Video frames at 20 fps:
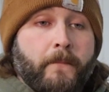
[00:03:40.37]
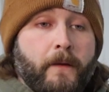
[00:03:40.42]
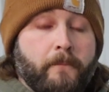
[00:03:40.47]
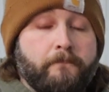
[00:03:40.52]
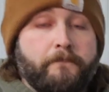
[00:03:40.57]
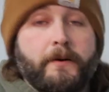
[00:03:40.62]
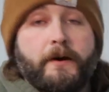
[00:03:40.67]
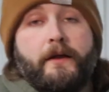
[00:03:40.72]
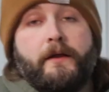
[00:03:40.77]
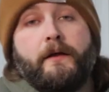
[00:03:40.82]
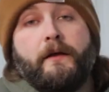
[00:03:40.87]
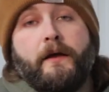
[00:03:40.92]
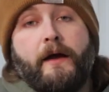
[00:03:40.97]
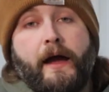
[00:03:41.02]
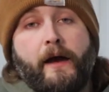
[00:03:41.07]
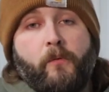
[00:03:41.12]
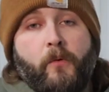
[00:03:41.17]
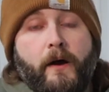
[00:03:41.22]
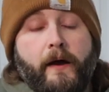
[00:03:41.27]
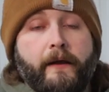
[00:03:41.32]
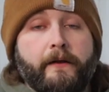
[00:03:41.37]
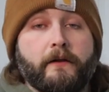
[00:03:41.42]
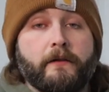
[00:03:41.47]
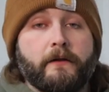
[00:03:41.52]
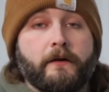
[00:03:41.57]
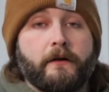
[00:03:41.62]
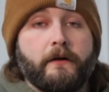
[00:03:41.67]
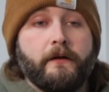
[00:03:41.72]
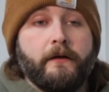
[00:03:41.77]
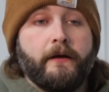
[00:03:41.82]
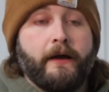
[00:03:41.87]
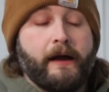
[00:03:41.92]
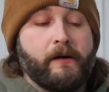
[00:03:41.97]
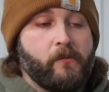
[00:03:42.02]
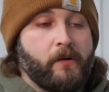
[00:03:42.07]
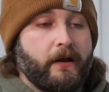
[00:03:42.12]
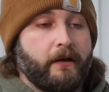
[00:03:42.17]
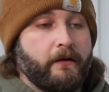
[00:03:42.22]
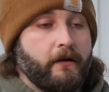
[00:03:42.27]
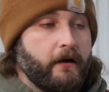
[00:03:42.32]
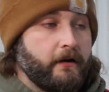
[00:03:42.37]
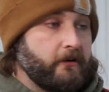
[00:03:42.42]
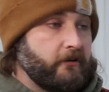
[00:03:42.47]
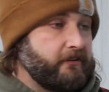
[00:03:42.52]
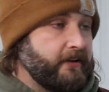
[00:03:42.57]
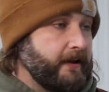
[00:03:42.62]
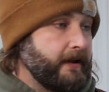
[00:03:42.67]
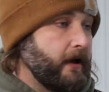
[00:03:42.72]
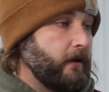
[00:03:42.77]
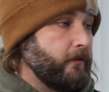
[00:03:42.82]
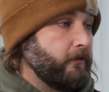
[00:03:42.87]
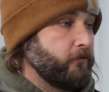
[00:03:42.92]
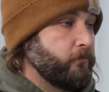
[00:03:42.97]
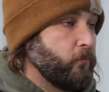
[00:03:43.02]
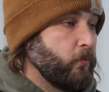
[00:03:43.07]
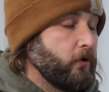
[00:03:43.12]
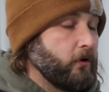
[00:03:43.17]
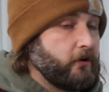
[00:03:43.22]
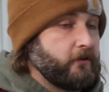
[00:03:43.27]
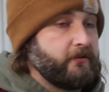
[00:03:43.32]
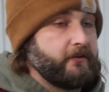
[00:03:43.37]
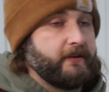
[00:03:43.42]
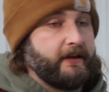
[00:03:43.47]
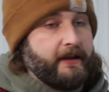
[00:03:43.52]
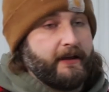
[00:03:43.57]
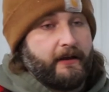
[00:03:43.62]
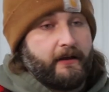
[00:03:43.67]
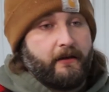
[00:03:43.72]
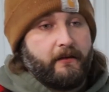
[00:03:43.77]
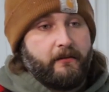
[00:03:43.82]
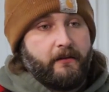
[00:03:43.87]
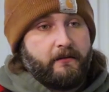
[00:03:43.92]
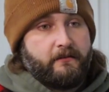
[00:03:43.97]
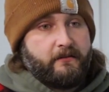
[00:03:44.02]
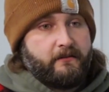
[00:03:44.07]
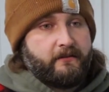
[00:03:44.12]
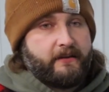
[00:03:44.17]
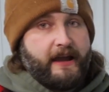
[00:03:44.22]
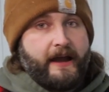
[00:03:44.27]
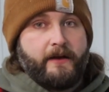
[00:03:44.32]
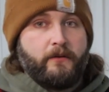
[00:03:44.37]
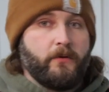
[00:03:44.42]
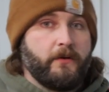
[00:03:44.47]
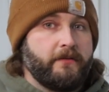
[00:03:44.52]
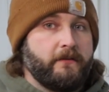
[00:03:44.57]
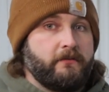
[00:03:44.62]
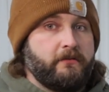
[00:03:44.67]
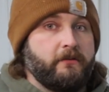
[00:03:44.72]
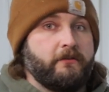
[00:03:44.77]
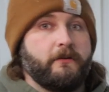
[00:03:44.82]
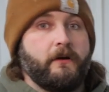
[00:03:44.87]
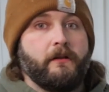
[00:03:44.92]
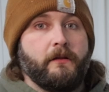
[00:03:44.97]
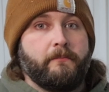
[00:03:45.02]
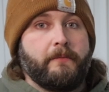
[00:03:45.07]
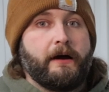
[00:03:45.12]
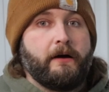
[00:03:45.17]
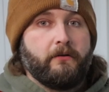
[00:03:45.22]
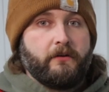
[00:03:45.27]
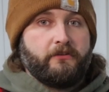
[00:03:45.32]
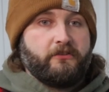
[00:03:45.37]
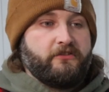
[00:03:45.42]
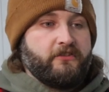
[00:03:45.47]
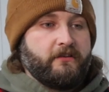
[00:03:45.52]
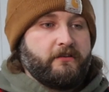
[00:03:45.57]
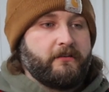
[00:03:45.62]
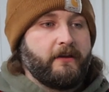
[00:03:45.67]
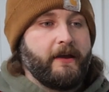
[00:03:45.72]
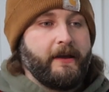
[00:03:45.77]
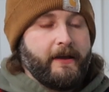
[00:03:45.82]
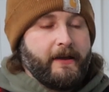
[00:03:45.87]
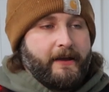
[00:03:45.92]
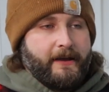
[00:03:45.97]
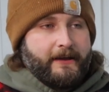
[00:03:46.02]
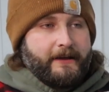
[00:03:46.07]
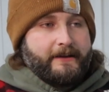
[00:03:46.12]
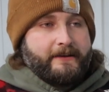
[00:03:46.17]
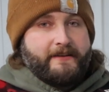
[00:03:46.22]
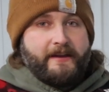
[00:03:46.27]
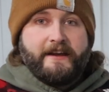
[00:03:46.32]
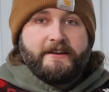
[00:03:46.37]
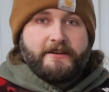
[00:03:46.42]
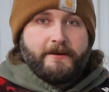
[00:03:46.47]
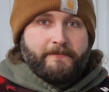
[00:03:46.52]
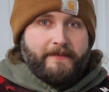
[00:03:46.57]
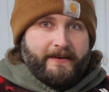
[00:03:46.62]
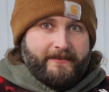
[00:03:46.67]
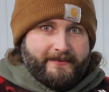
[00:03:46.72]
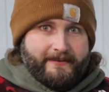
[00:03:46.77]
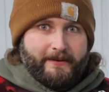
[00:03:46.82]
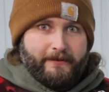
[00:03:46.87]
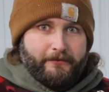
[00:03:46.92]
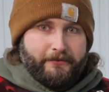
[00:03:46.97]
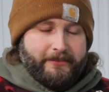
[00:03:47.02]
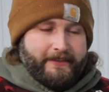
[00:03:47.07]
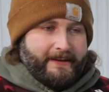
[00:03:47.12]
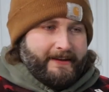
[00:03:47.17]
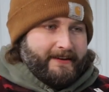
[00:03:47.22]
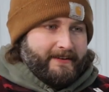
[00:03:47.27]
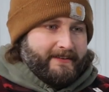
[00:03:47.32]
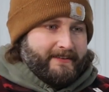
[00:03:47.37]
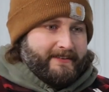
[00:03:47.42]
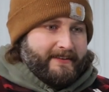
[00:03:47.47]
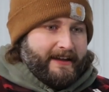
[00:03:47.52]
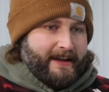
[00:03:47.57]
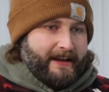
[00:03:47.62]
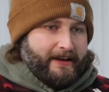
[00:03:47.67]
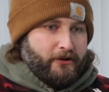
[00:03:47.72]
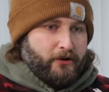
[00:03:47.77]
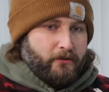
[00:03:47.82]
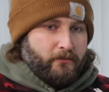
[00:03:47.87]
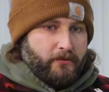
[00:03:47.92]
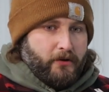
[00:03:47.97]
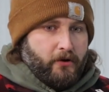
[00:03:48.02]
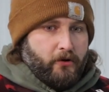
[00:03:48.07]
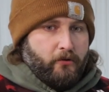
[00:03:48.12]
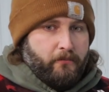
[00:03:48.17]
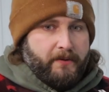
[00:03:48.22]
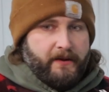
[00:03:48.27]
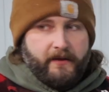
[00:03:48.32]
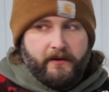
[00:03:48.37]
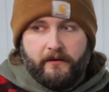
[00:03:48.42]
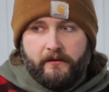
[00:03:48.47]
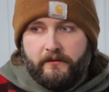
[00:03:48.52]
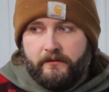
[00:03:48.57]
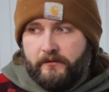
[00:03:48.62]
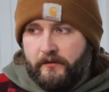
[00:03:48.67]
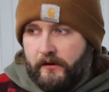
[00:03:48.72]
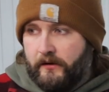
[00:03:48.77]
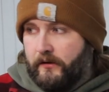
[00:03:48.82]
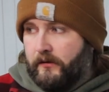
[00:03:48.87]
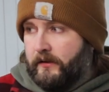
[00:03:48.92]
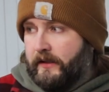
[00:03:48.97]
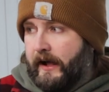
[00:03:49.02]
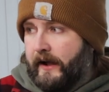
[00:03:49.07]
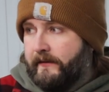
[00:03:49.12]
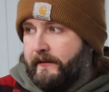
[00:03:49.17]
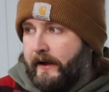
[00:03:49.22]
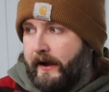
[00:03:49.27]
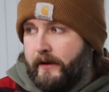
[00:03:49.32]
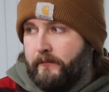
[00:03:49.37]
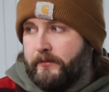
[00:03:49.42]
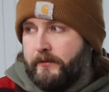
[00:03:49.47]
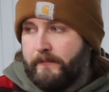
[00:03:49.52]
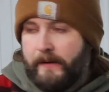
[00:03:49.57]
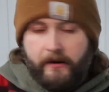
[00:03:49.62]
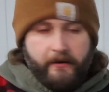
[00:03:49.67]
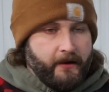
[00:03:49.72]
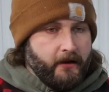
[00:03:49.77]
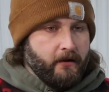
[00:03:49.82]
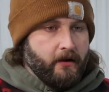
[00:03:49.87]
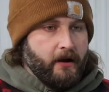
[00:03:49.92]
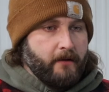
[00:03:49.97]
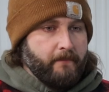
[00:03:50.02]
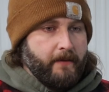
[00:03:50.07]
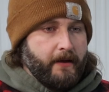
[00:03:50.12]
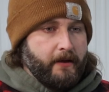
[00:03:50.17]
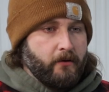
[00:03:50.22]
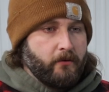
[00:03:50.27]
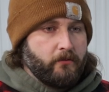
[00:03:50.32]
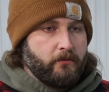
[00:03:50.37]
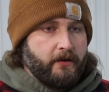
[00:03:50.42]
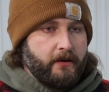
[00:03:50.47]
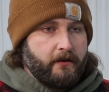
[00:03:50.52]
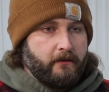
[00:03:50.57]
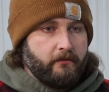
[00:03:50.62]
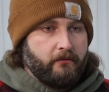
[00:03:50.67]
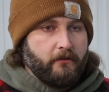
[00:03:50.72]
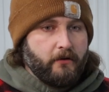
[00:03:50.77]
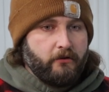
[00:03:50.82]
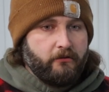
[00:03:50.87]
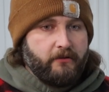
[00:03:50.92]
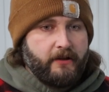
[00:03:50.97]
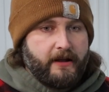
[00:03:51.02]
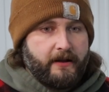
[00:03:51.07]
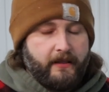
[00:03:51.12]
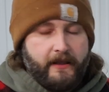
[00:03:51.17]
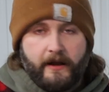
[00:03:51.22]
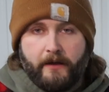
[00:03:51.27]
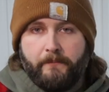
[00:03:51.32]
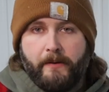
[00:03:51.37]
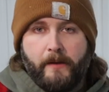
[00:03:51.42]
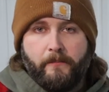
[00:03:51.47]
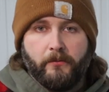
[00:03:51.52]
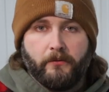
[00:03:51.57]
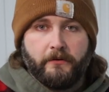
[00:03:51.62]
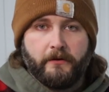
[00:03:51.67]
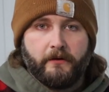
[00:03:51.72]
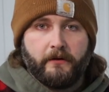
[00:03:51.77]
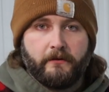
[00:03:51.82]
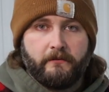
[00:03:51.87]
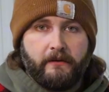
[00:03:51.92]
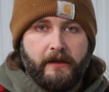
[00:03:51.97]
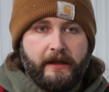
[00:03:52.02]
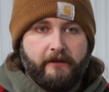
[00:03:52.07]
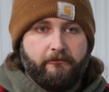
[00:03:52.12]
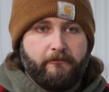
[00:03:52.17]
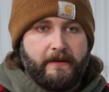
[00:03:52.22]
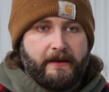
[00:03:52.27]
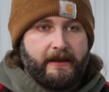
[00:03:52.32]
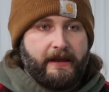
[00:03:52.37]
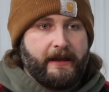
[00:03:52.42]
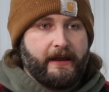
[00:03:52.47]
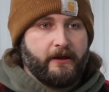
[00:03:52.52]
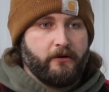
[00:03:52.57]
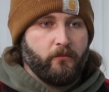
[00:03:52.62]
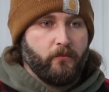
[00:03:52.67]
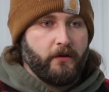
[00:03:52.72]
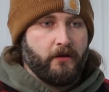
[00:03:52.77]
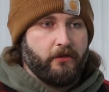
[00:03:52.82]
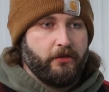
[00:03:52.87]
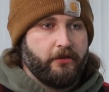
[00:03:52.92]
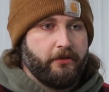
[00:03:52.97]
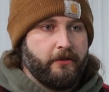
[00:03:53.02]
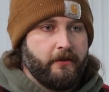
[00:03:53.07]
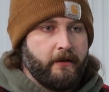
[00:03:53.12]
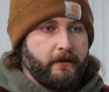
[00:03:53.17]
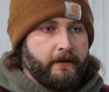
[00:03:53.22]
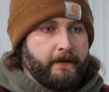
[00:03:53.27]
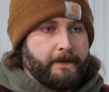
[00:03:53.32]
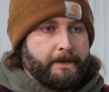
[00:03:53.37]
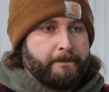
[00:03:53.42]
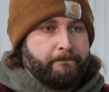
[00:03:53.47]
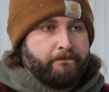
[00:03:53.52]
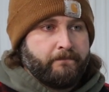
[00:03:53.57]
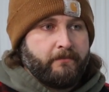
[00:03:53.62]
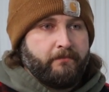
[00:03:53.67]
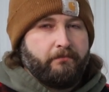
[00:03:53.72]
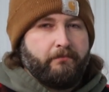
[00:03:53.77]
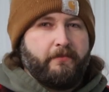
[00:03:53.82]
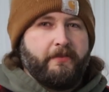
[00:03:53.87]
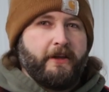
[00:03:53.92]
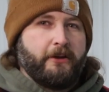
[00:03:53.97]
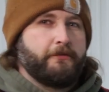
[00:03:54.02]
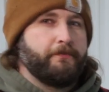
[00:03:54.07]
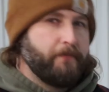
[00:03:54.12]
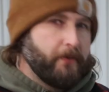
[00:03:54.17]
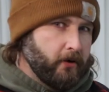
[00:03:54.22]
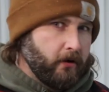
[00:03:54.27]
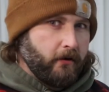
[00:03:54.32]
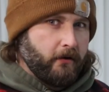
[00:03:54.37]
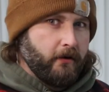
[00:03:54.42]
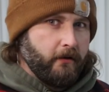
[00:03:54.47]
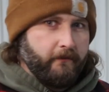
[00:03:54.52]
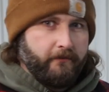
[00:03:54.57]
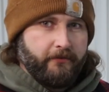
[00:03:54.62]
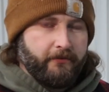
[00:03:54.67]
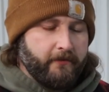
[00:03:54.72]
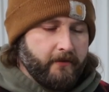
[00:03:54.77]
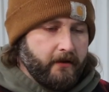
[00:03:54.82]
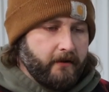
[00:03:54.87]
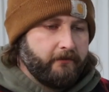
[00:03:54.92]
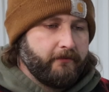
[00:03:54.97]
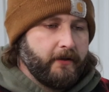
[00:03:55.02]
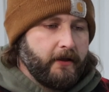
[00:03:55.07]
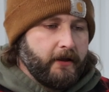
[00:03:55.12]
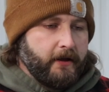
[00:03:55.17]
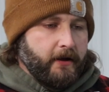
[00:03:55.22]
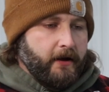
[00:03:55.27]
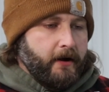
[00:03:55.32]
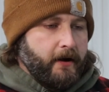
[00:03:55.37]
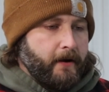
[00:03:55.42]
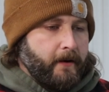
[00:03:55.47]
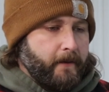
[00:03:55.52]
But I wanted to learn. I wanted to understand how this works, and this is kind of what this is all about, is just teaching myself things that I don't know, because, you know, a lot of times I'm out here on my own and there's not a lot of people to give me a hand with this part of stuff.